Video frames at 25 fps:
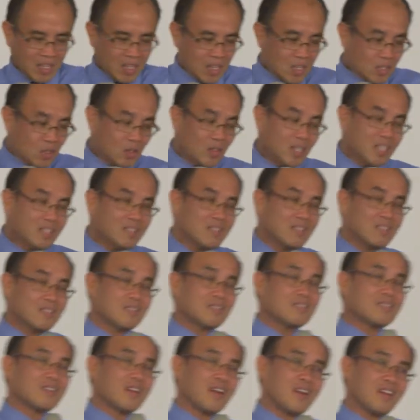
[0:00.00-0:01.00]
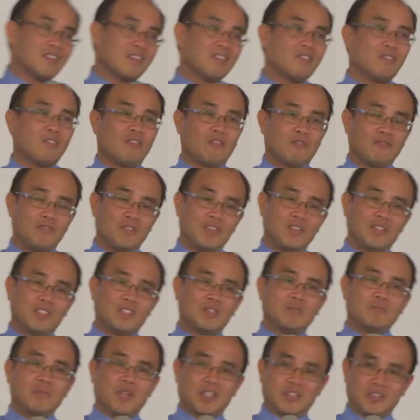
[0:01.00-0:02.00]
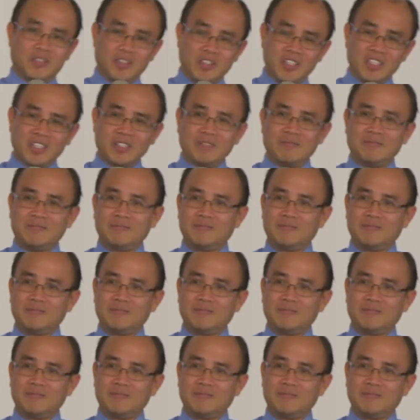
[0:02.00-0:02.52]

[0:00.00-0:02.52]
So that's the strength of these measures.